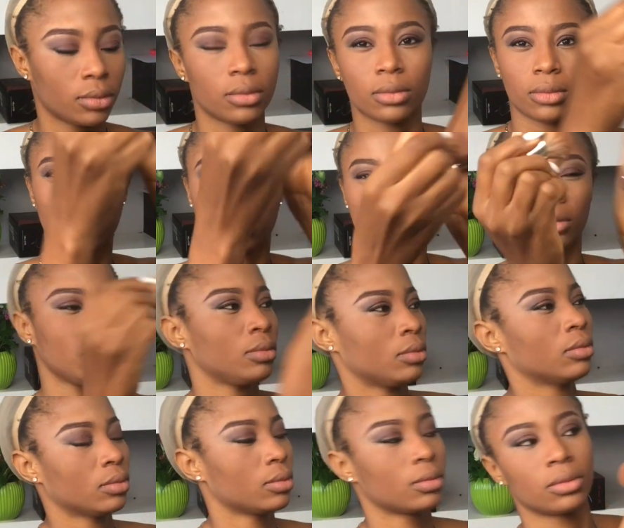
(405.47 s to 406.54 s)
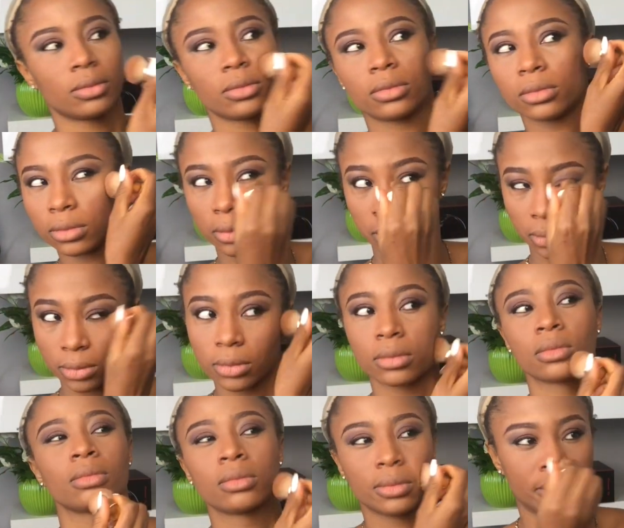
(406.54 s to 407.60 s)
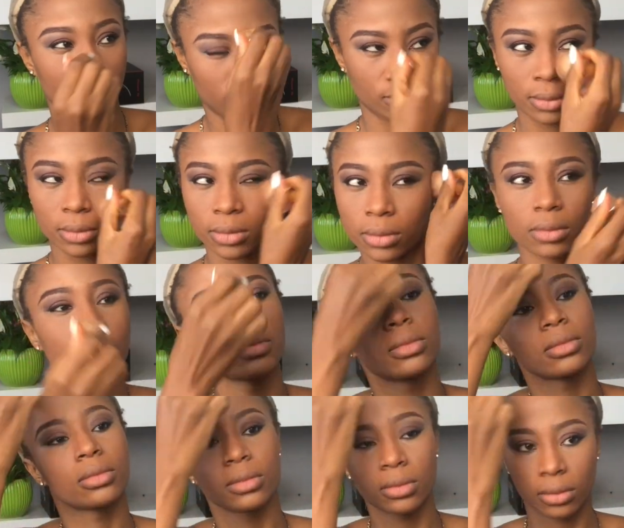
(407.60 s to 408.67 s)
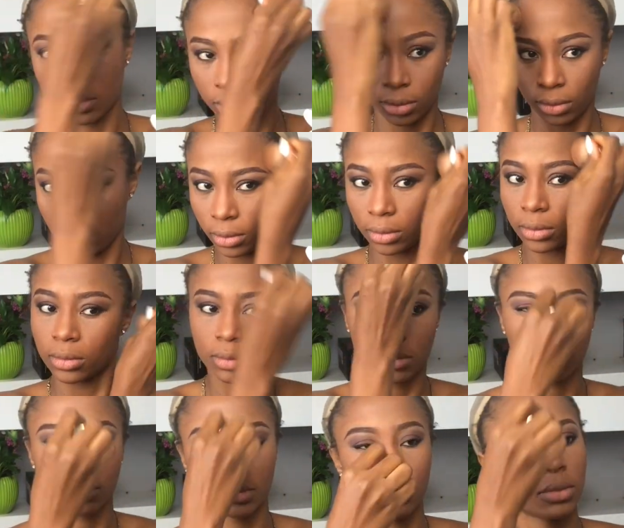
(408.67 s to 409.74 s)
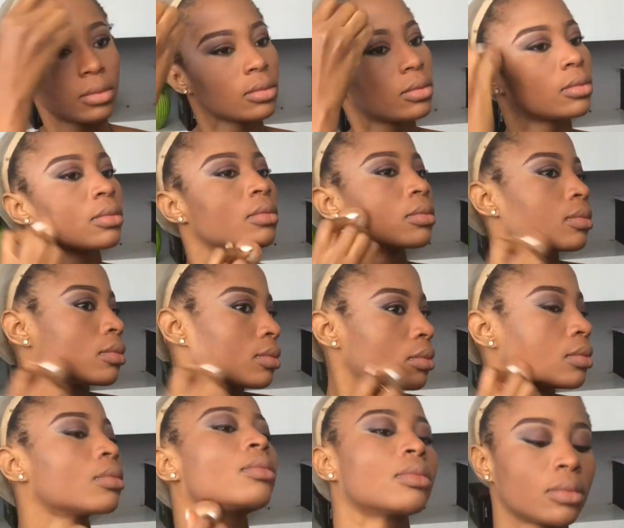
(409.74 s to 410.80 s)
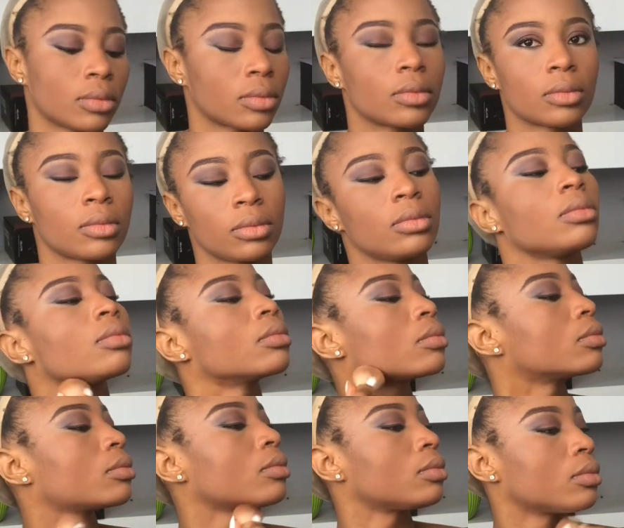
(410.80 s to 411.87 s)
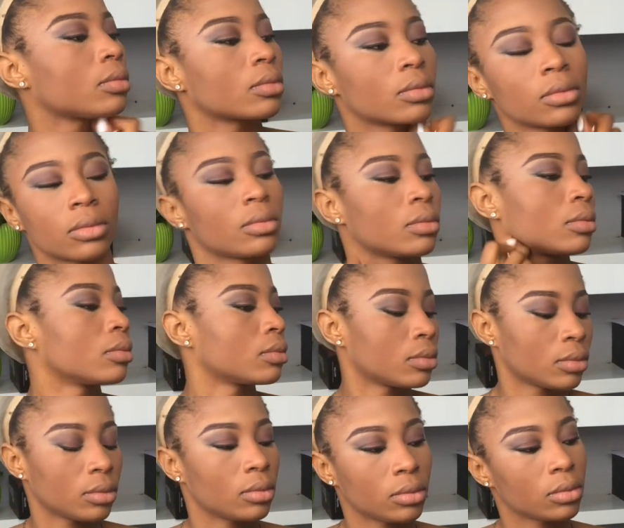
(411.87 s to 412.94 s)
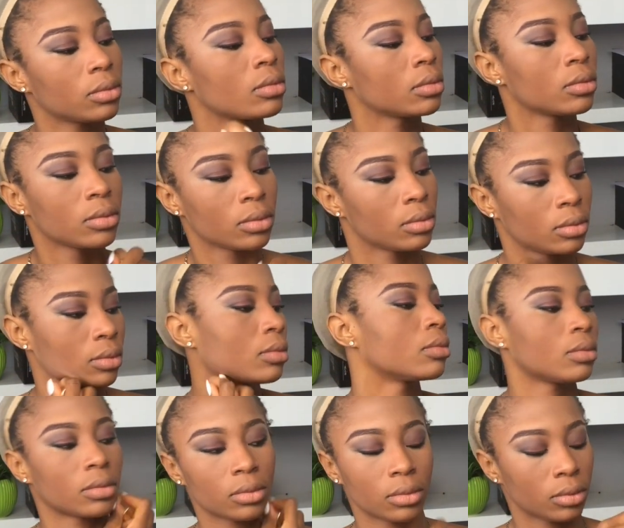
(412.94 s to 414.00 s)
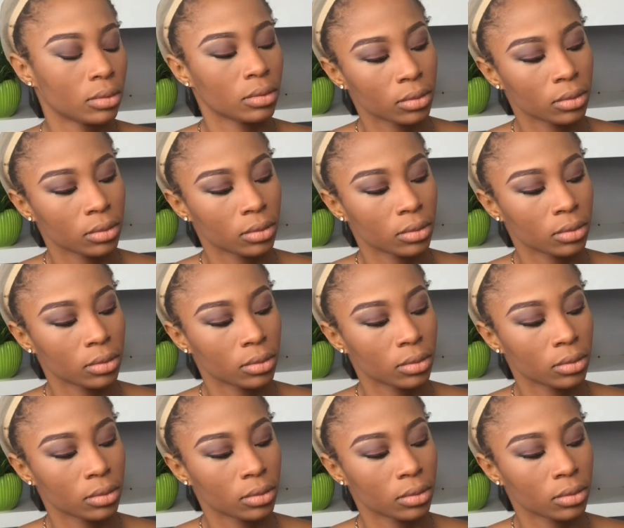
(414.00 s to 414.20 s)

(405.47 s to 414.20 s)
I don't know why I do this, but that's just it. Then I use my face powder that is from Kiko. I use it all over my face. I bought it from